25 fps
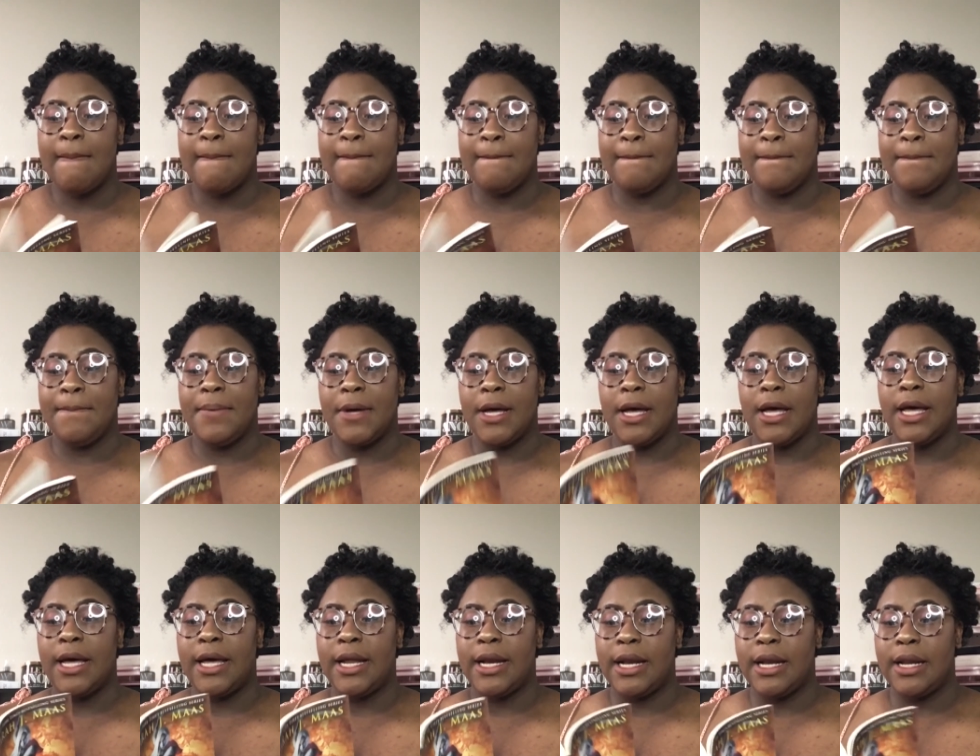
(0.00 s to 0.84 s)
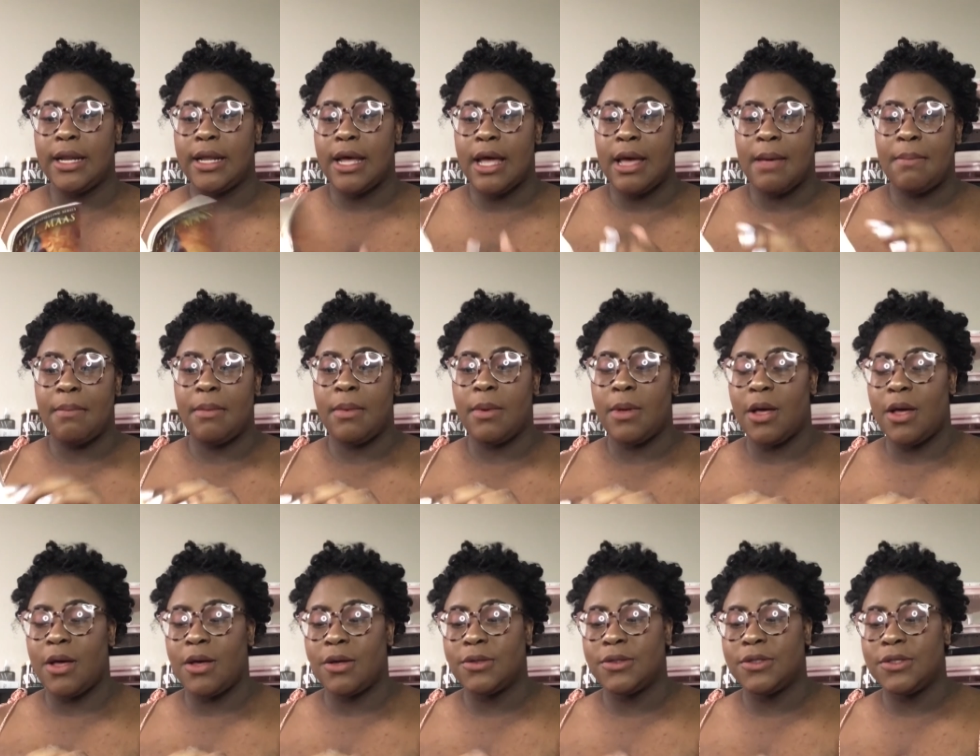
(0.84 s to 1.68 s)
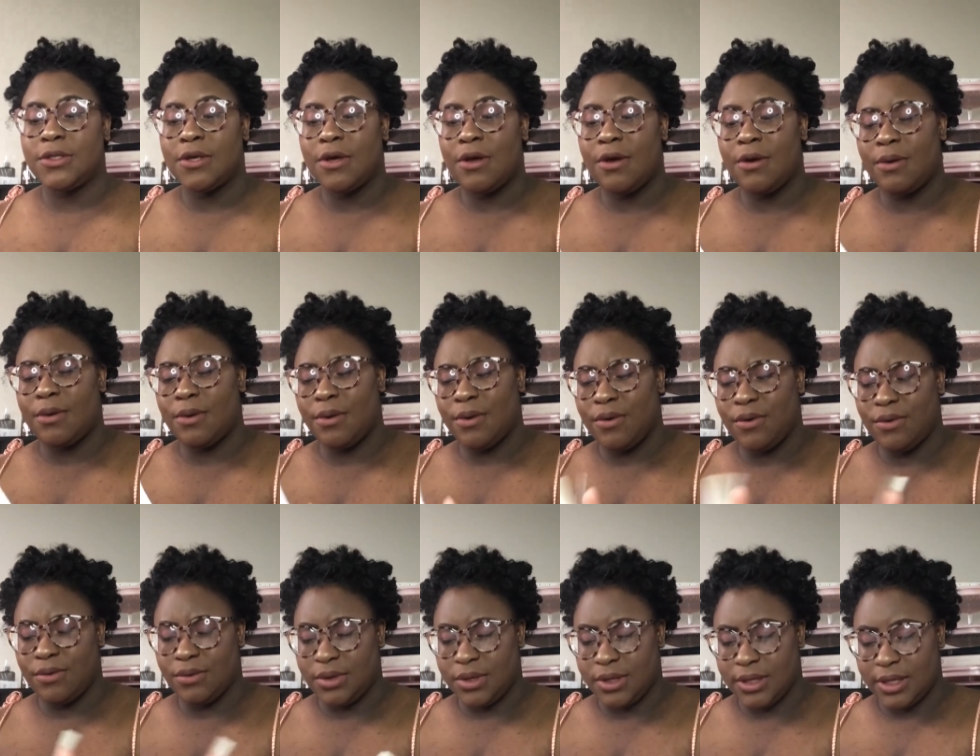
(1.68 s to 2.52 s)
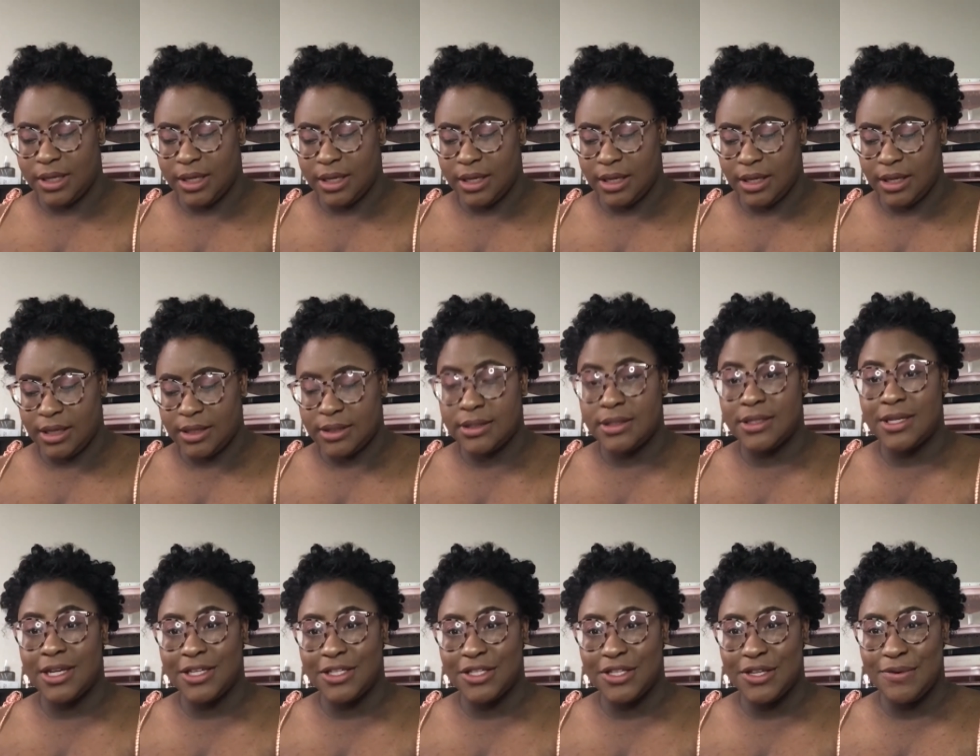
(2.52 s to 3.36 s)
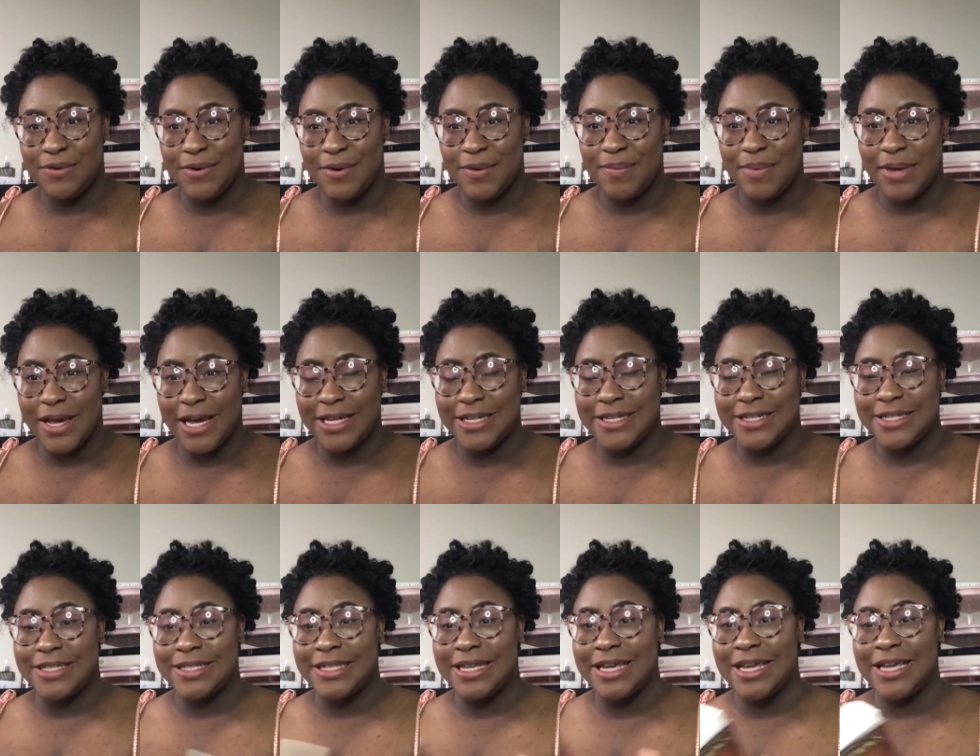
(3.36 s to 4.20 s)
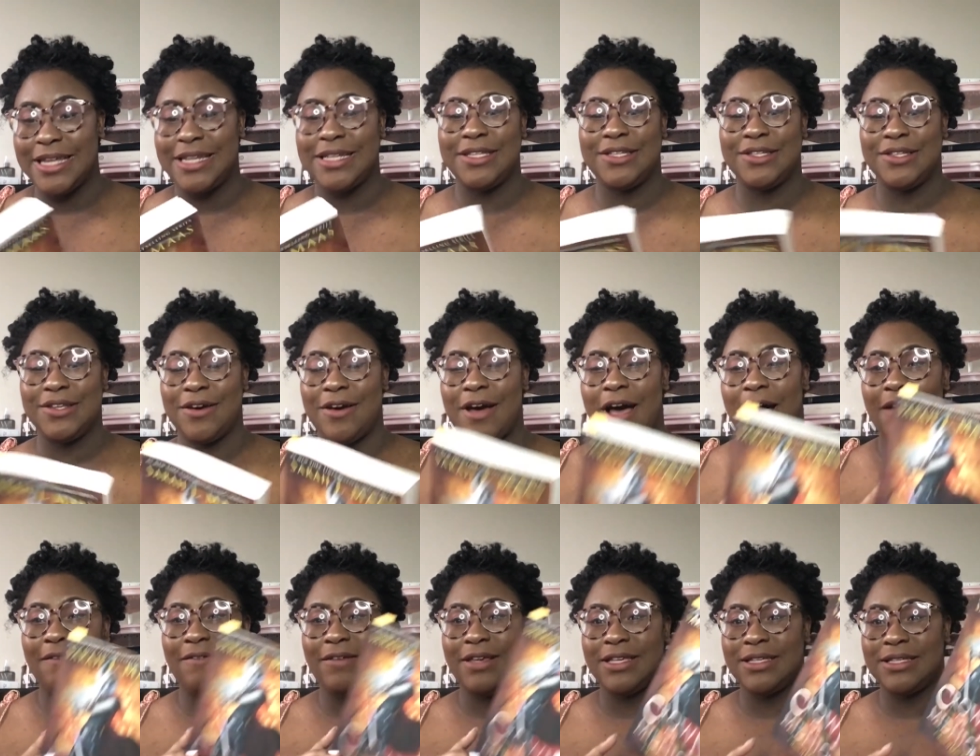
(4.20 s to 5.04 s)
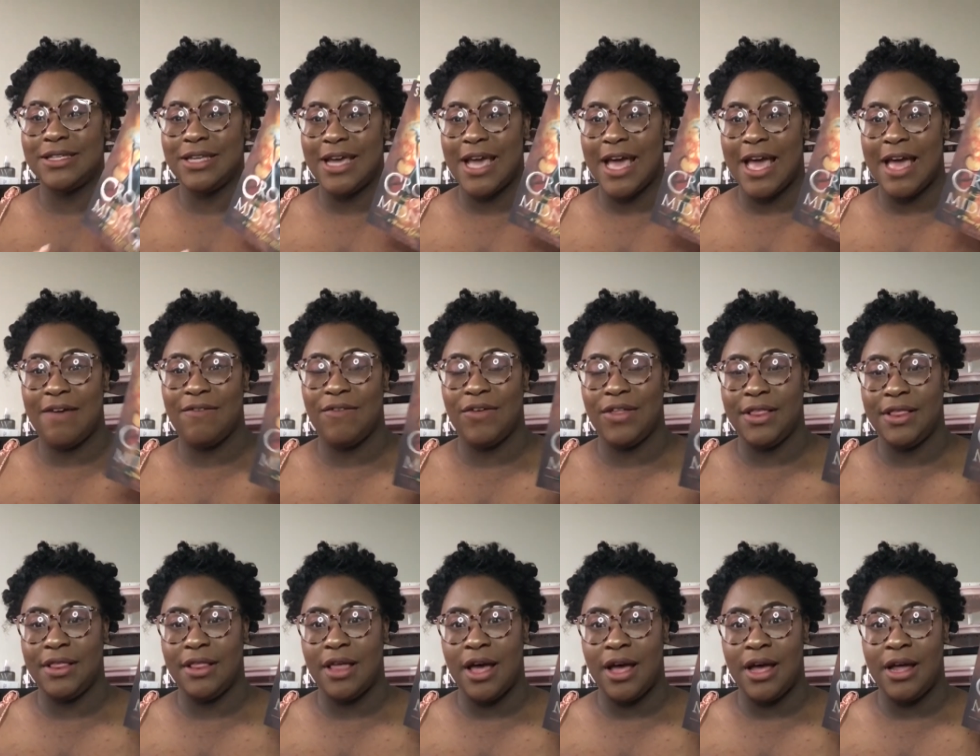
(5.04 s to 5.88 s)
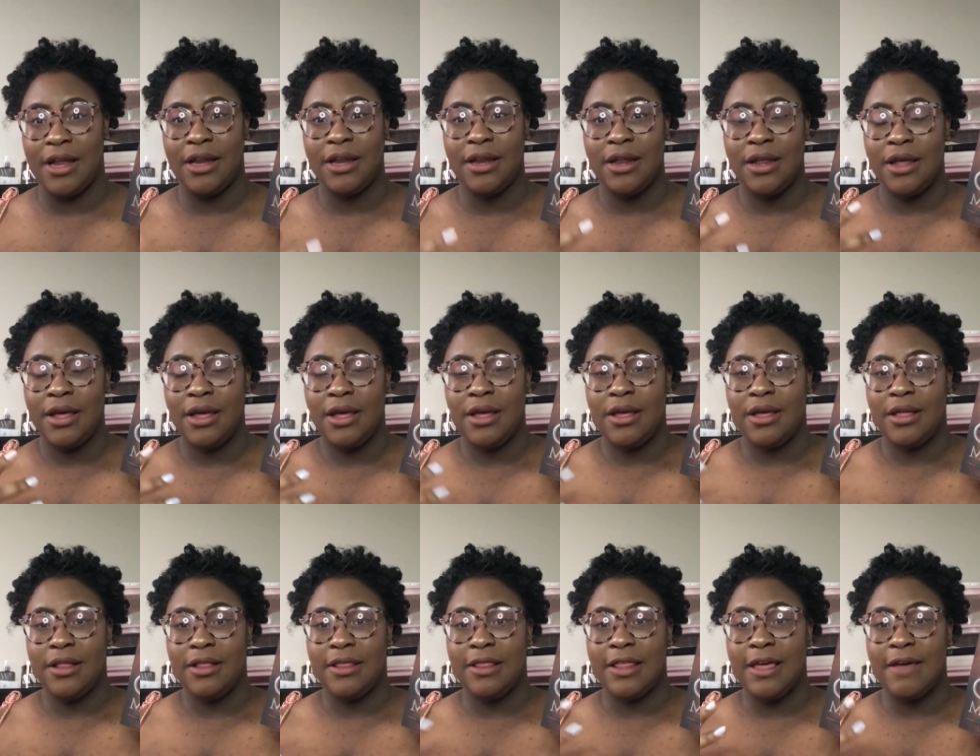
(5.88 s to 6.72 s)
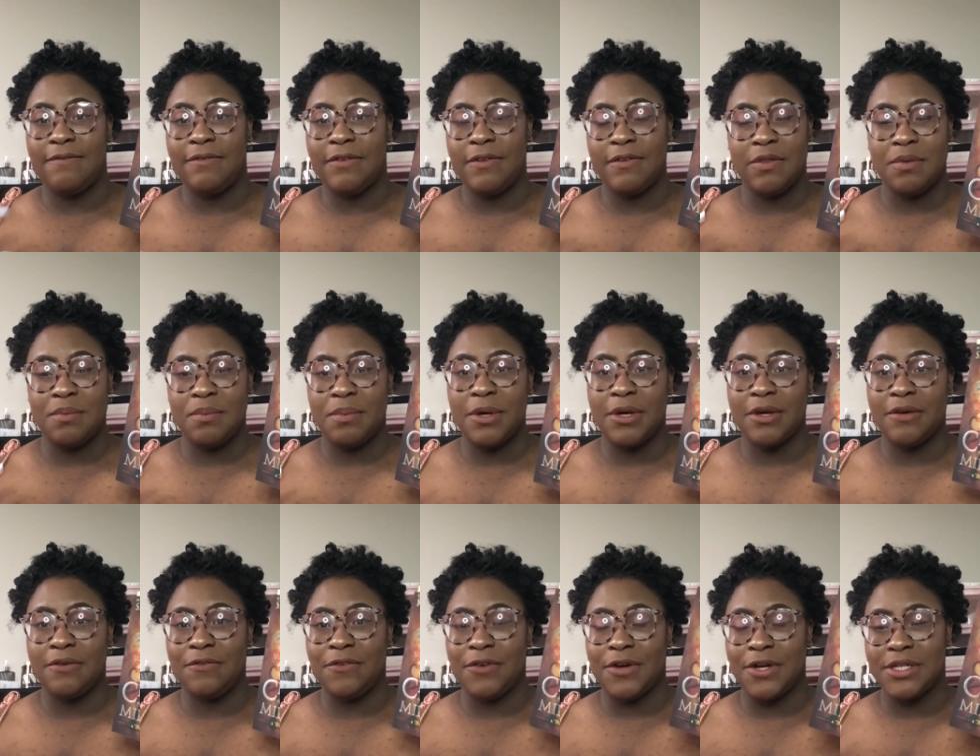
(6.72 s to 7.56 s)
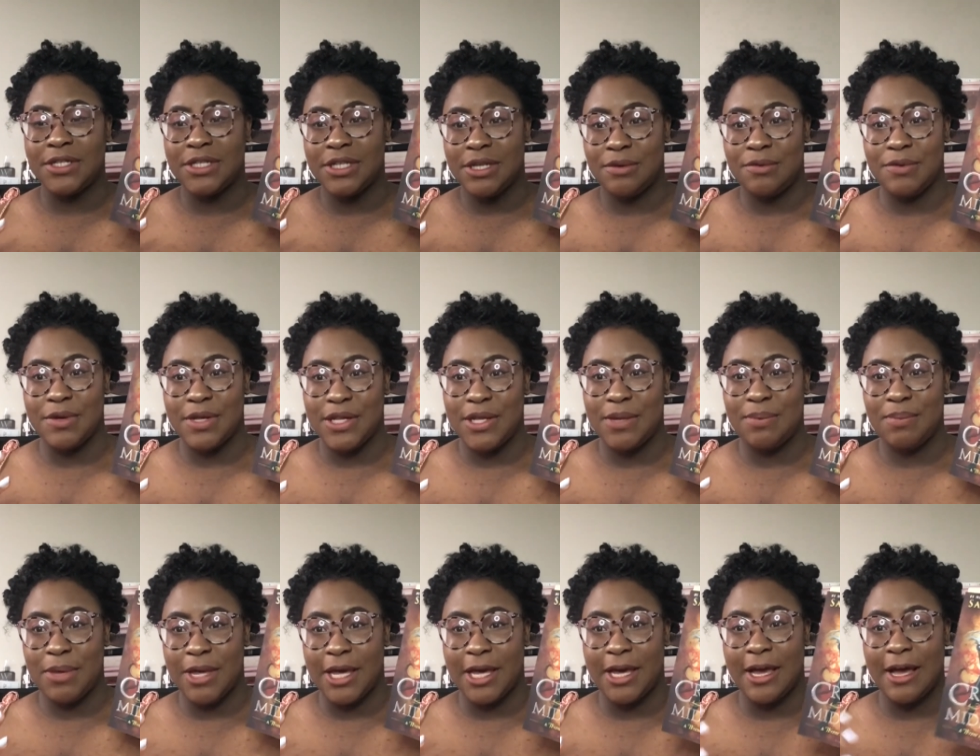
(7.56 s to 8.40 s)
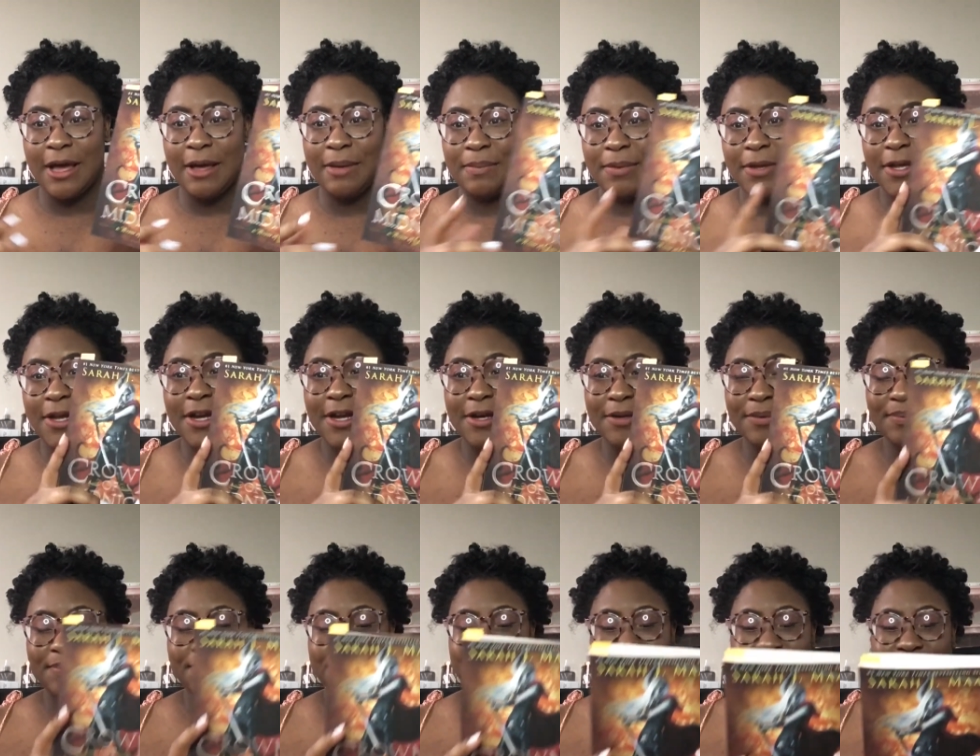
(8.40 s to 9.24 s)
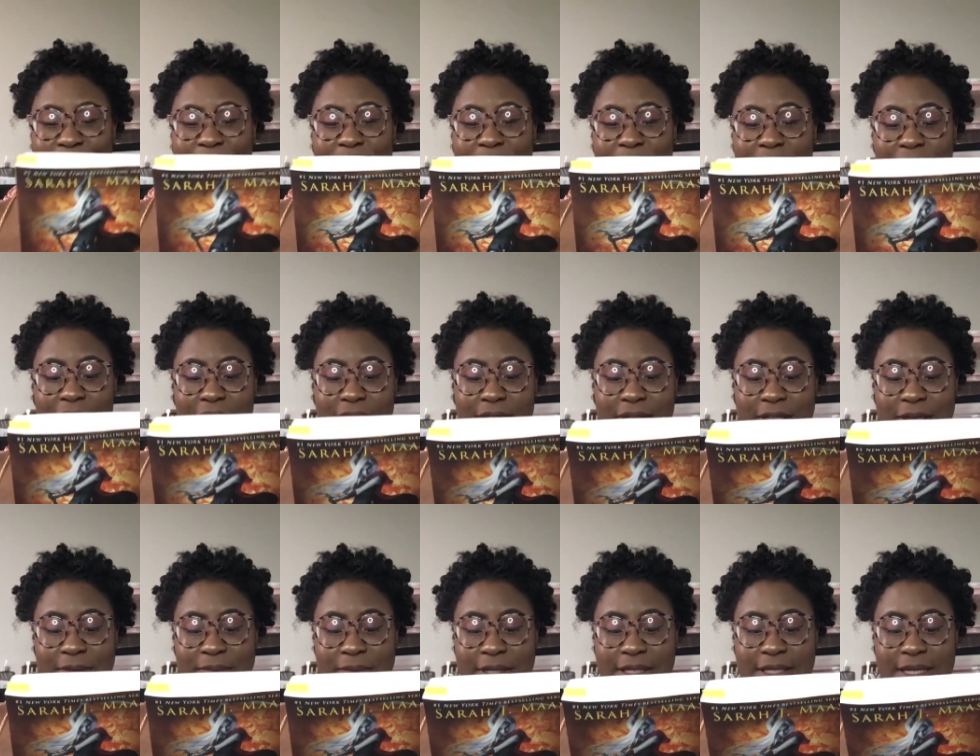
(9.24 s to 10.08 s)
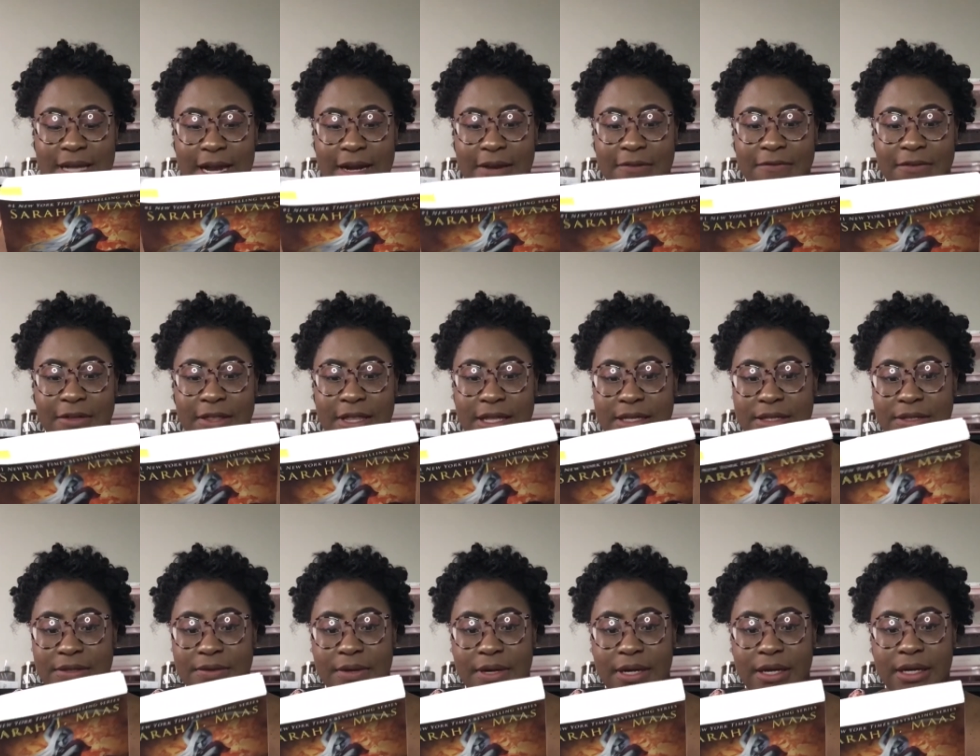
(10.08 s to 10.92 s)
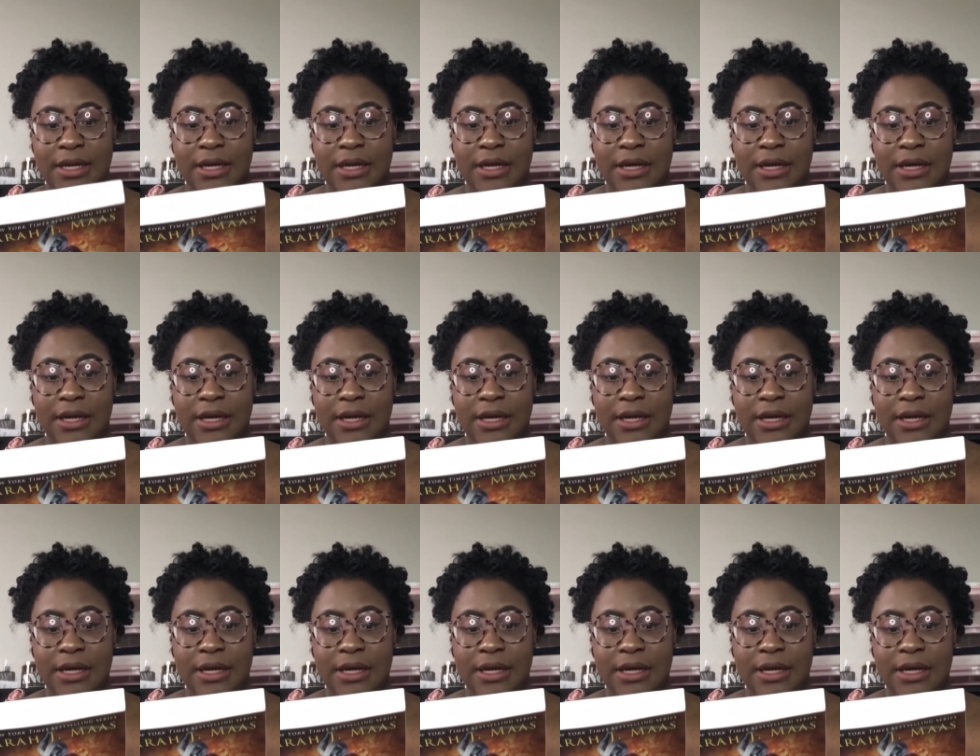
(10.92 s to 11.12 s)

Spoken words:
but I'm also only 61 pages in, so obviously I have a lot left of the book for it to really pick up, you know? So I'm excited for this one.